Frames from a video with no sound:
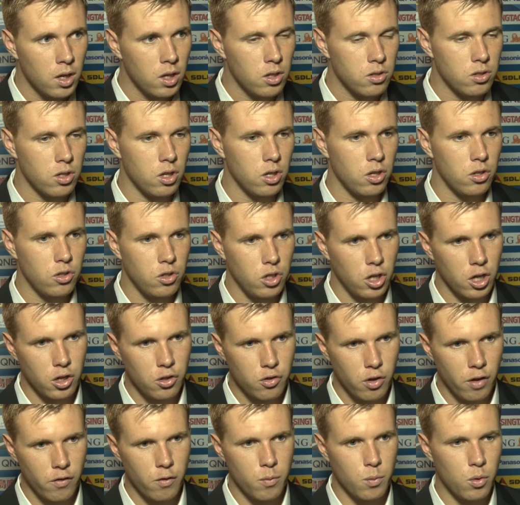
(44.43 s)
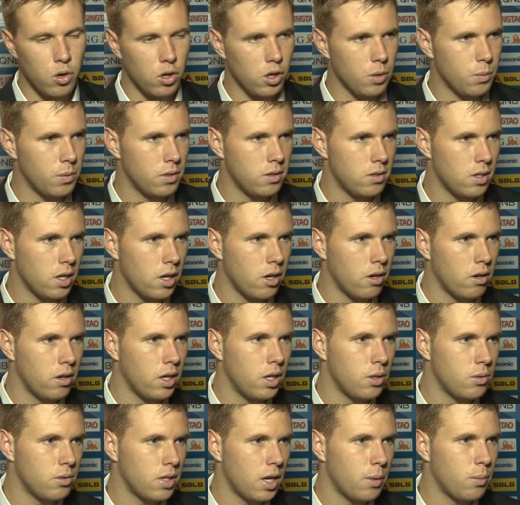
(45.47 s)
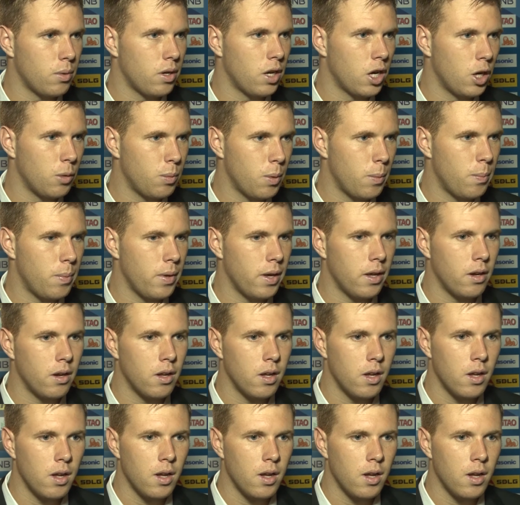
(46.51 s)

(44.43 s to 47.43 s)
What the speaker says: So Trevor Morgan was there, and he was able to help a bit.